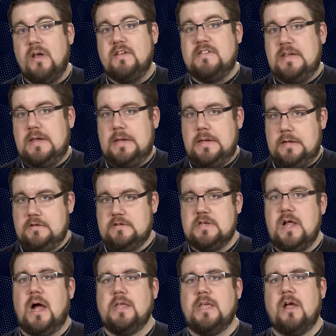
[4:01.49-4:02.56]
Pricing
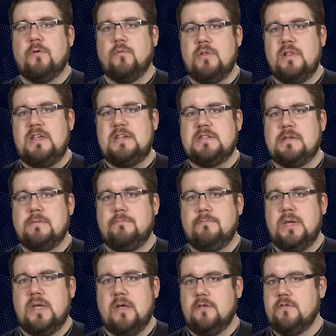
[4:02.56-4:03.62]
is not yet released
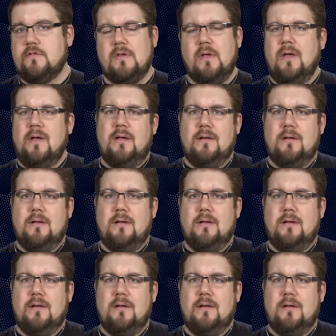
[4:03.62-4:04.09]
because